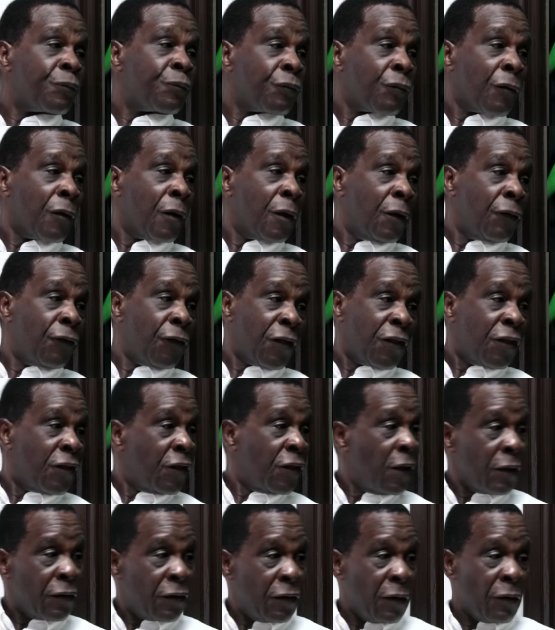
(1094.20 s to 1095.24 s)
if a
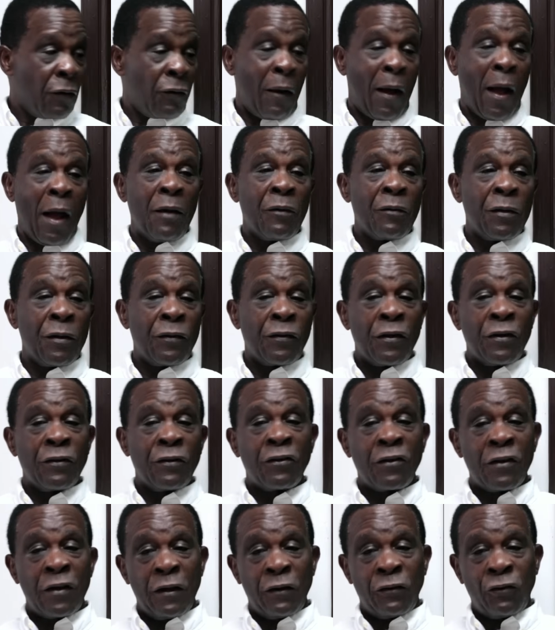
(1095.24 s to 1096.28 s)
CS inquiry is
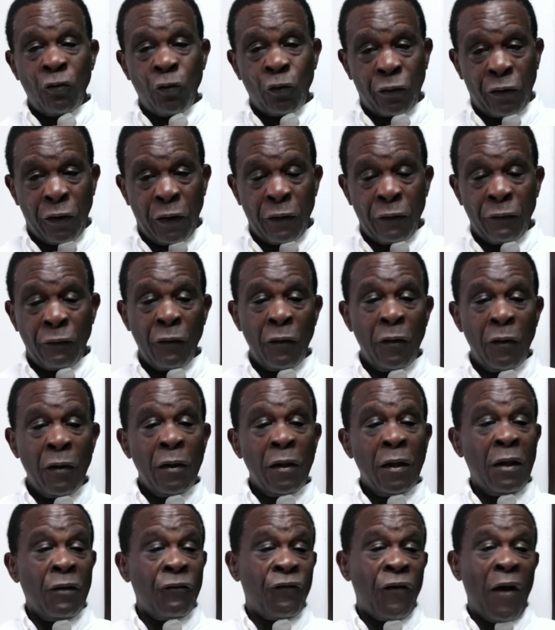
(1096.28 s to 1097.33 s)
instituted.
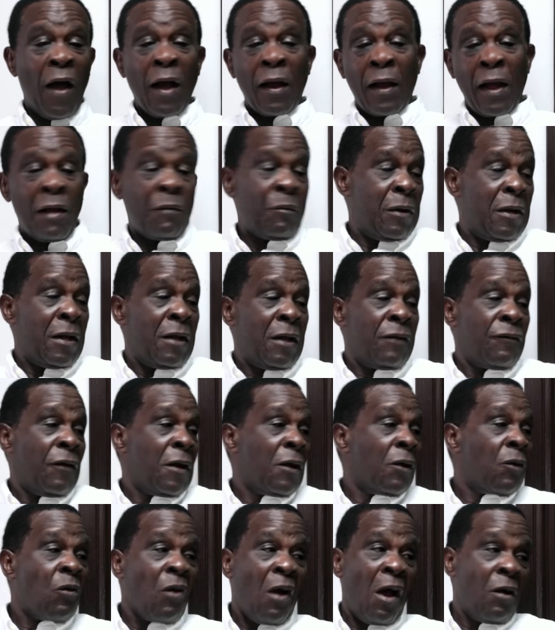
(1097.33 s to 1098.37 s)
In fact, I believe an
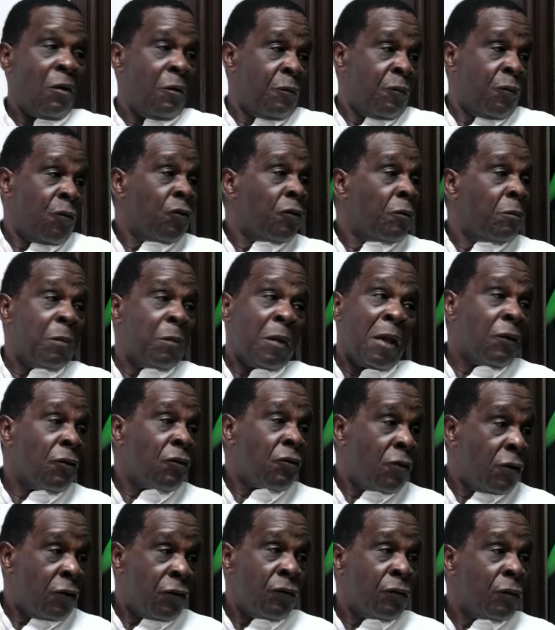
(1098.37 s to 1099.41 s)
inquiry should be
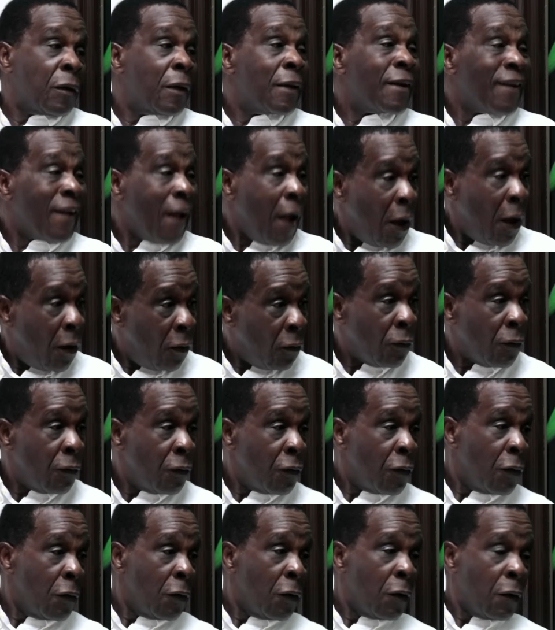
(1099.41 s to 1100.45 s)
instituted now.
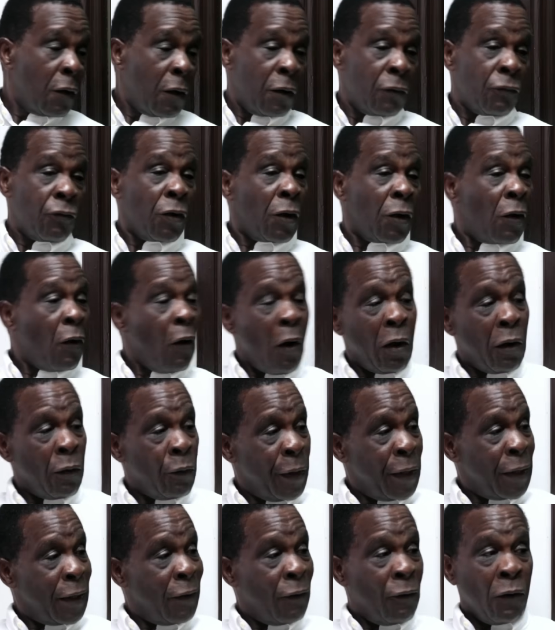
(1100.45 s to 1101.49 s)
And recall
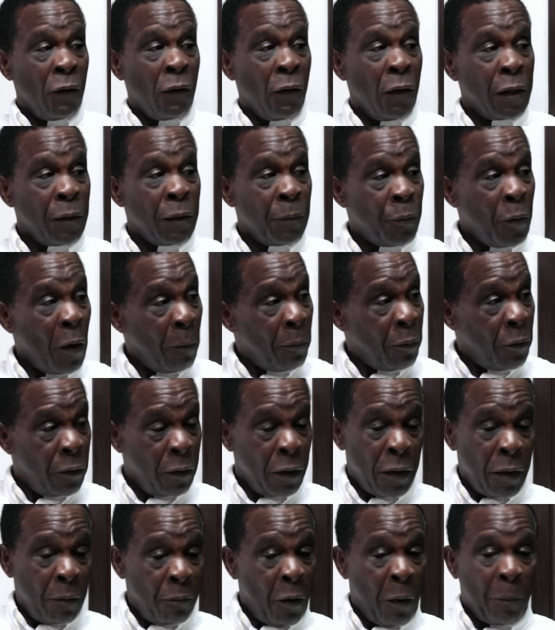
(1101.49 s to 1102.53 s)
when there were all the
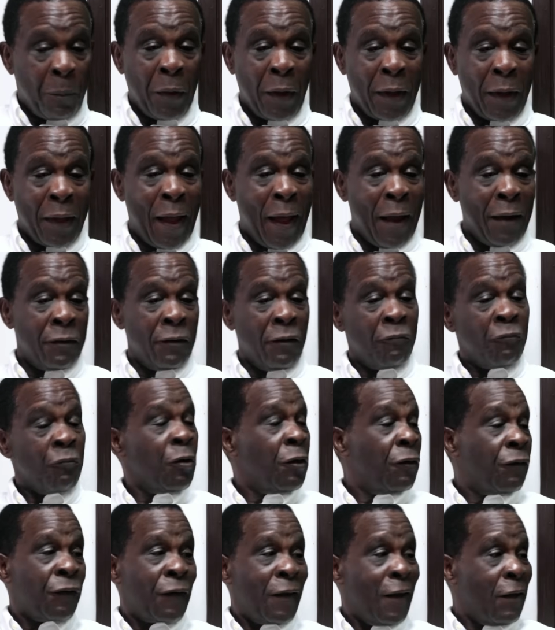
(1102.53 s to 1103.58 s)
propaganda
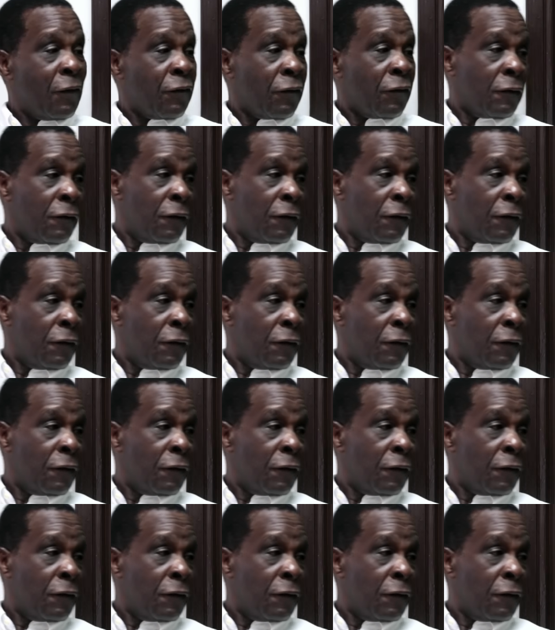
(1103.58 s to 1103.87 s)
briefcase